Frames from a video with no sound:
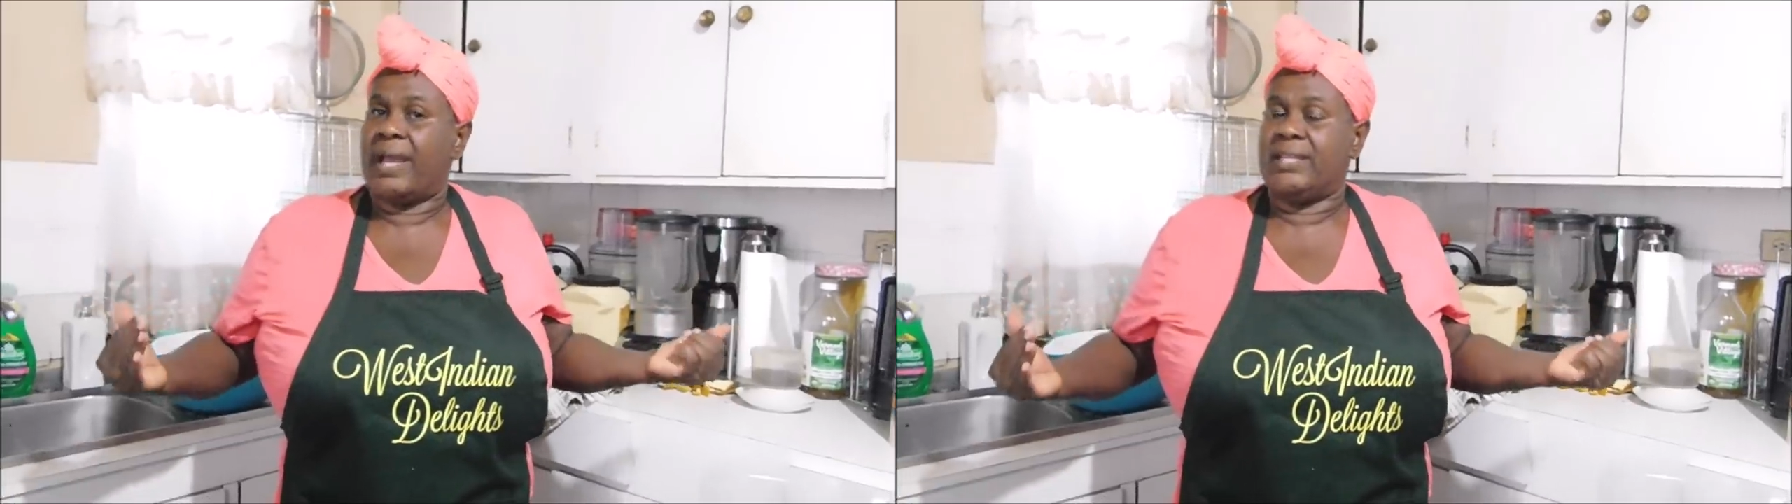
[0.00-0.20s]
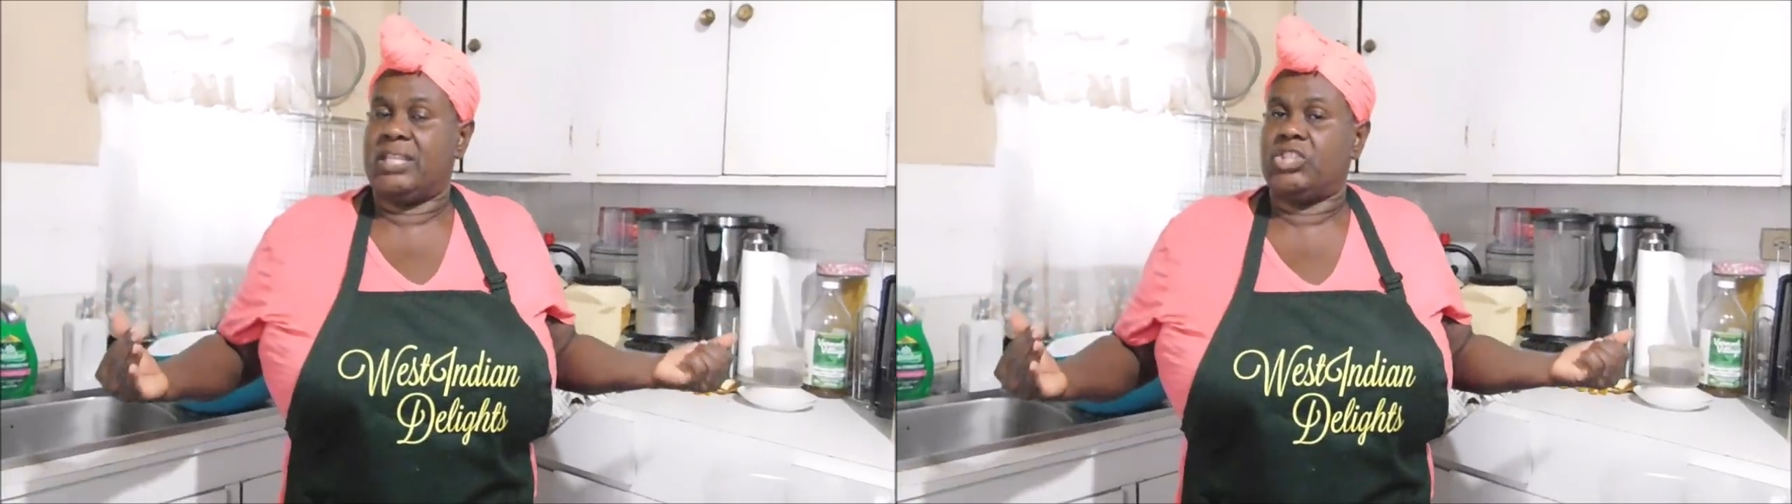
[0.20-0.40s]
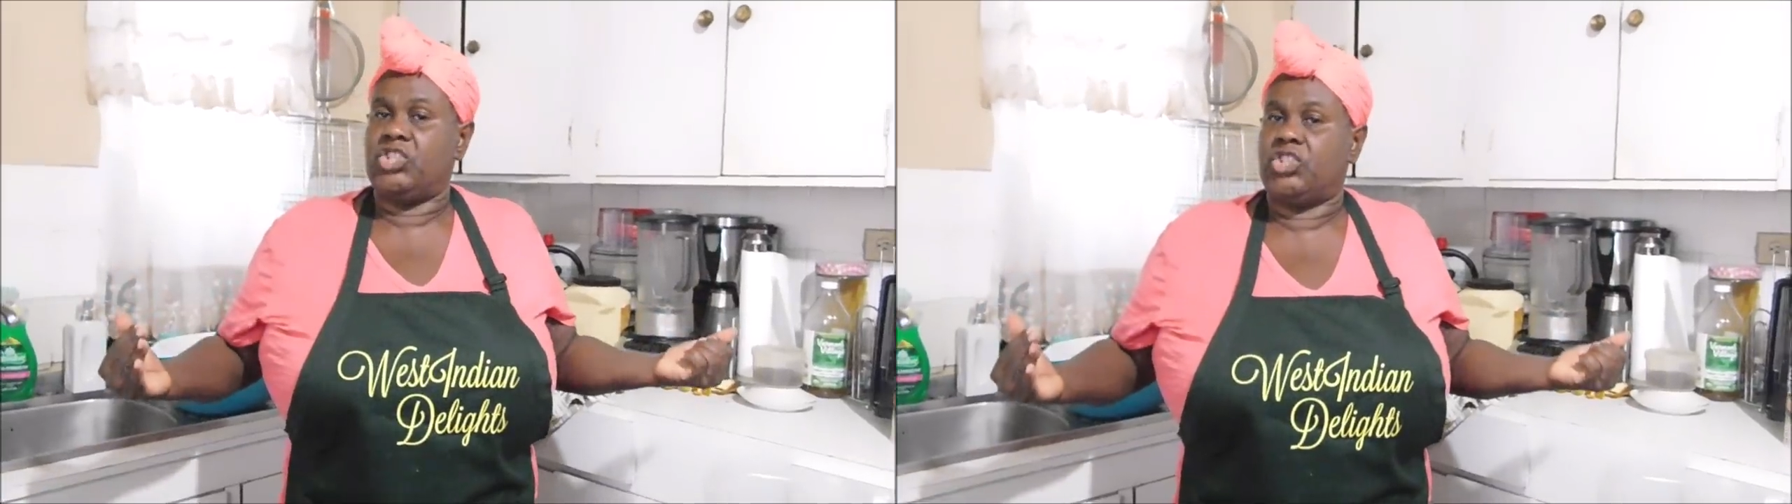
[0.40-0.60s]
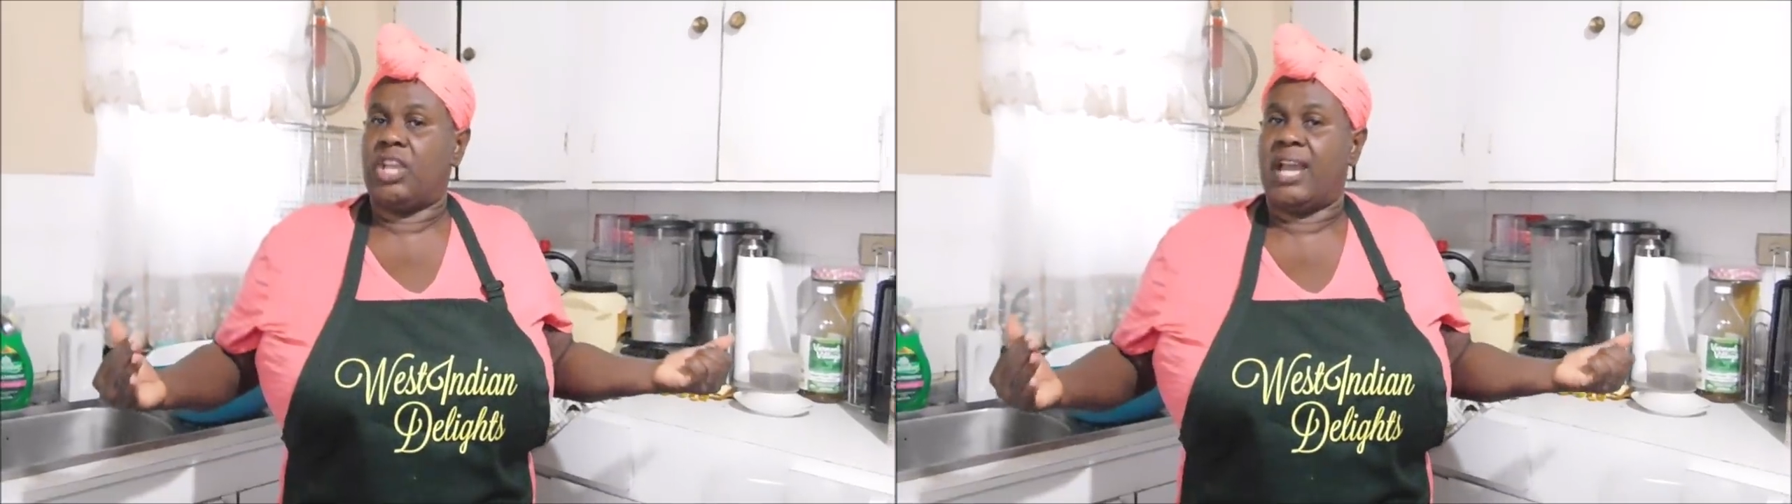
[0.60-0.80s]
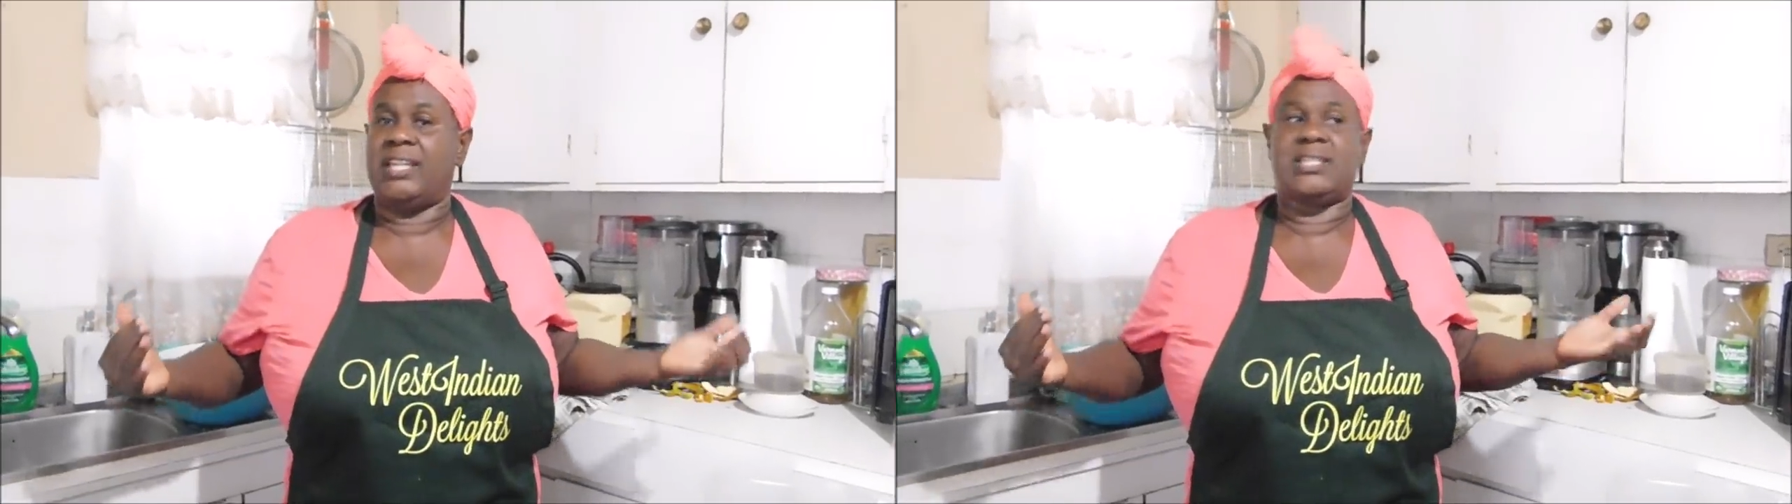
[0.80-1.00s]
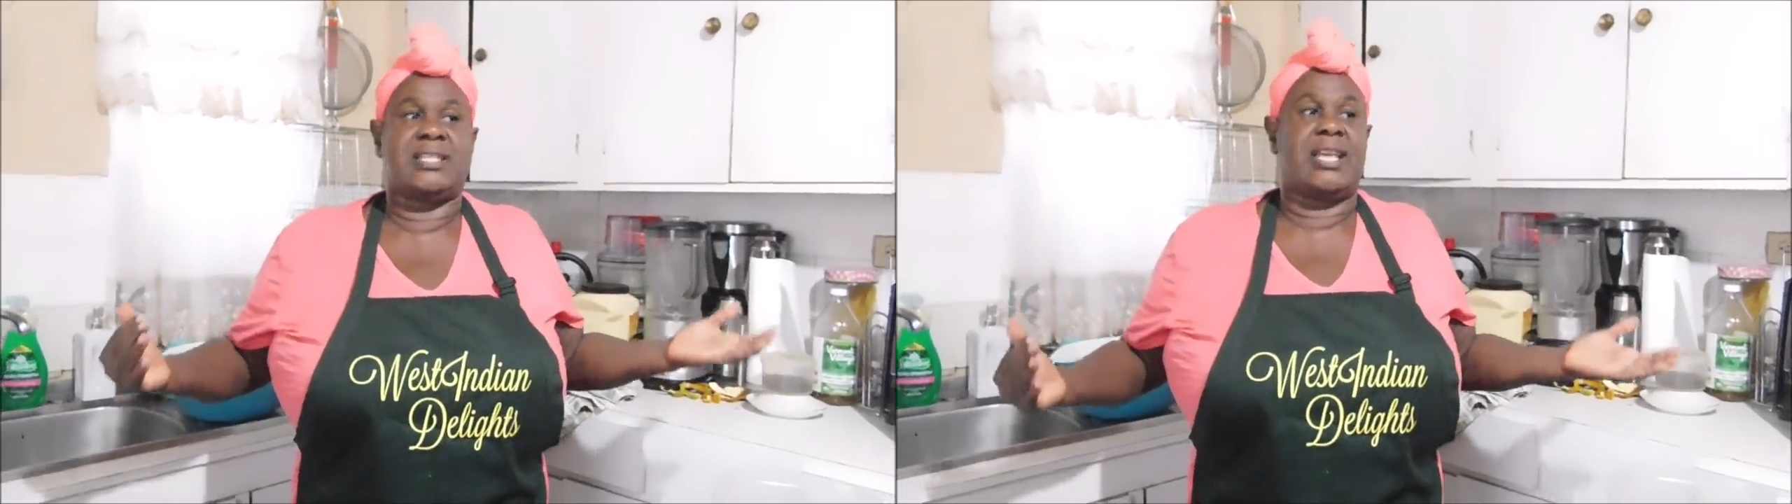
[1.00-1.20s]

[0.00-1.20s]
a dish and it's,